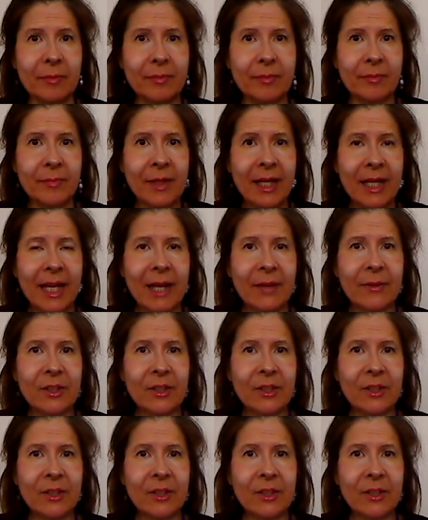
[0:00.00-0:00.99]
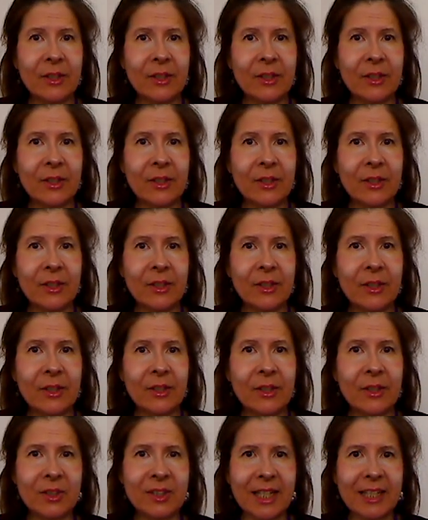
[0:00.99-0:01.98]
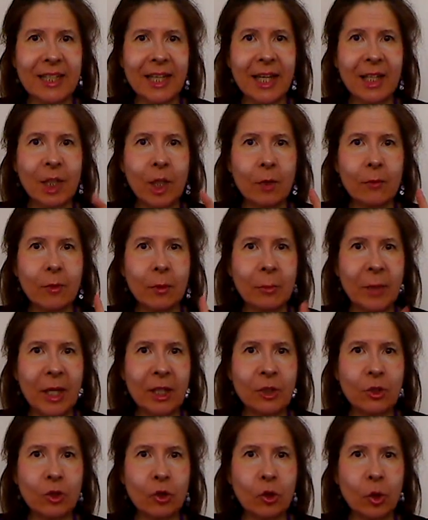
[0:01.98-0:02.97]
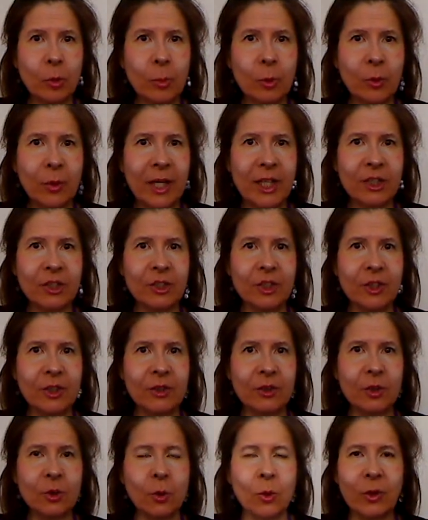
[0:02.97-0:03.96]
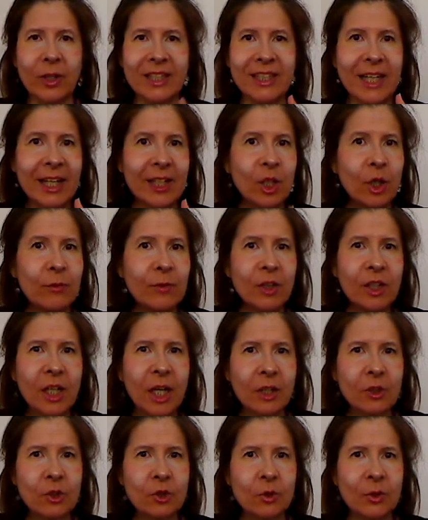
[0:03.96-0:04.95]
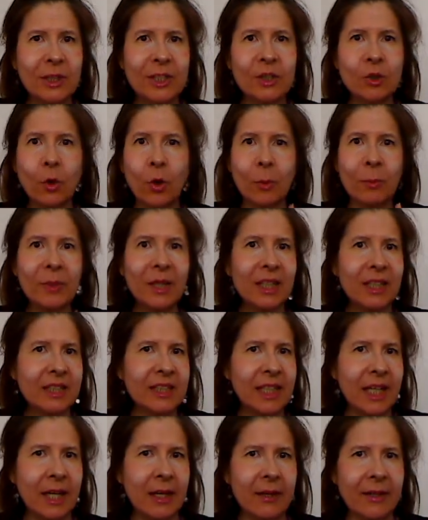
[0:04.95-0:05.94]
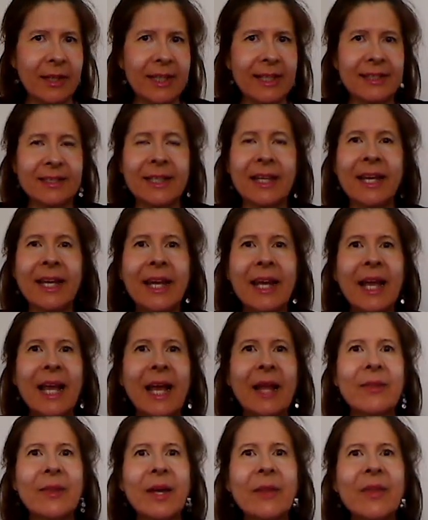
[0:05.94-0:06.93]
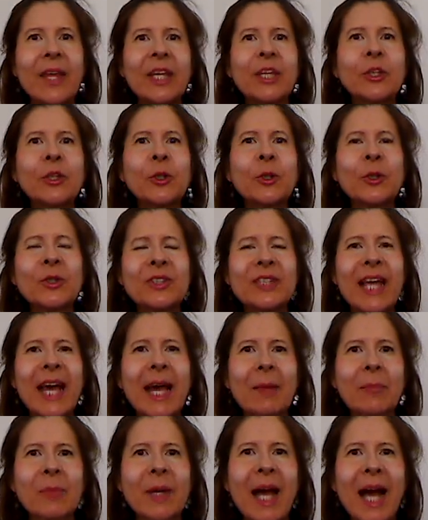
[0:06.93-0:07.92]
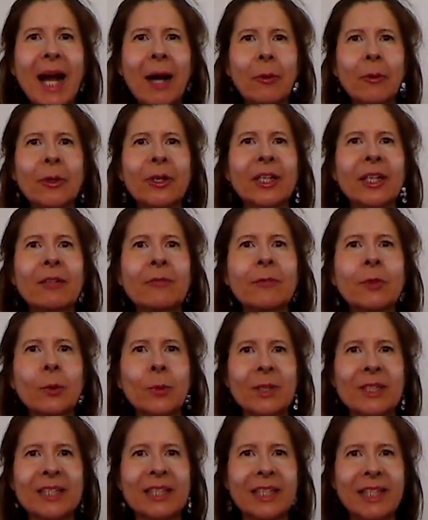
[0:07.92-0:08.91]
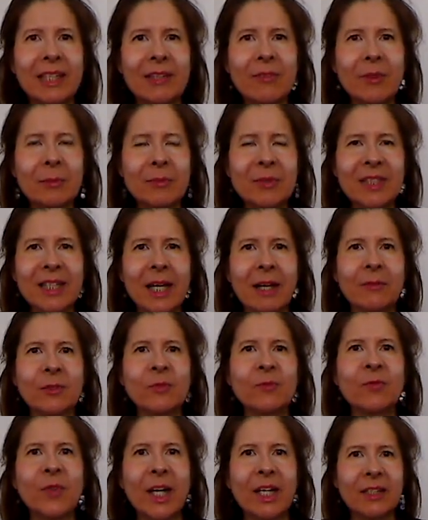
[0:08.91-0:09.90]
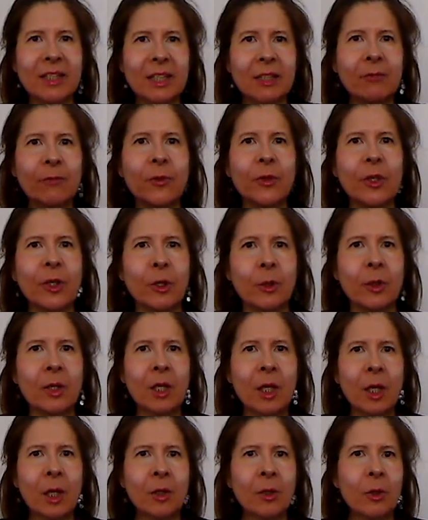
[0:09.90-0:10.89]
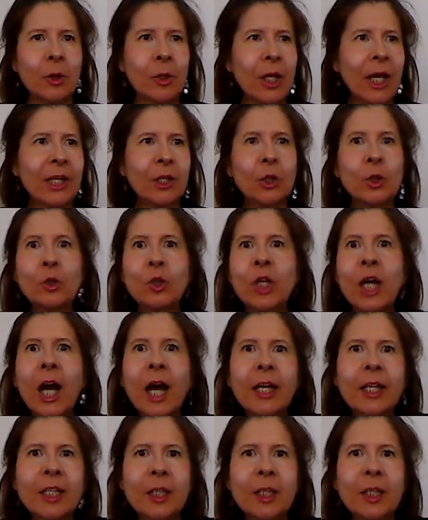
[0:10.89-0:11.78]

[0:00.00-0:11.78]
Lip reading: Do is they take over major corporations, or they take over countries or militaries, and then they use that power and influence to give themselves funding for their like new cocky projects.